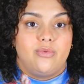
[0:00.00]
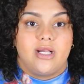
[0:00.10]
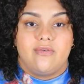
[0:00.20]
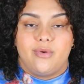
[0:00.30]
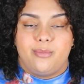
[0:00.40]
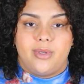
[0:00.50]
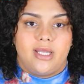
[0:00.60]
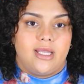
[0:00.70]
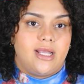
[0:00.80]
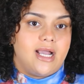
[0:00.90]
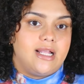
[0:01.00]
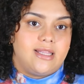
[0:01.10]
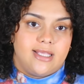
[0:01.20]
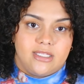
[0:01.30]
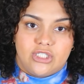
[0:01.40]
whatever, but I
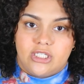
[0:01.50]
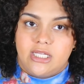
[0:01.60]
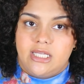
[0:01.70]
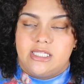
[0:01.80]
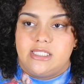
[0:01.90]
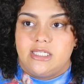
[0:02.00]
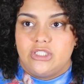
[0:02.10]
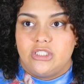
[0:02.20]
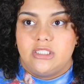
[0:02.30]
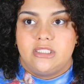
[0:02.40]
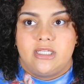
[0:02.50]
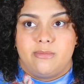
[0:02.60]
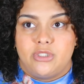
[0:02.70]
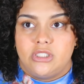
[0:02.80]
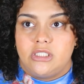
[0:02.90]
think cheating is such a
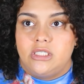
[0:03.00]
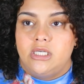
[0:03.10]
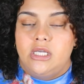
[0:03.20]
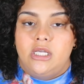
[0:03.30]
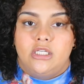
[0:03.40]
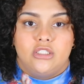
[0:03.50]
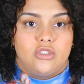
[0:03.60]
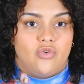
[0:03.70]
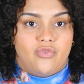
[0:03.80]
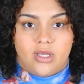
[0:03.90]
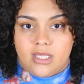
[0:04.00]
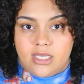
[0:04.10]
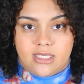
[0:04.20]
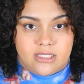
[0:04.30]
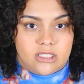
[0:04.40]
deception, so fucking
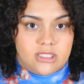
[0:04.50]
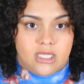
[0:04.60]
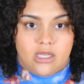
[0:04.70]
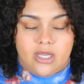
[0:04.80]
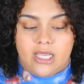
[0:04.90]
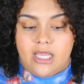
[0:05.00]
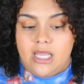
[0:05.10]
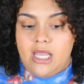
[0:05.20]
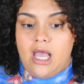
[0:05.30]
unnecessary.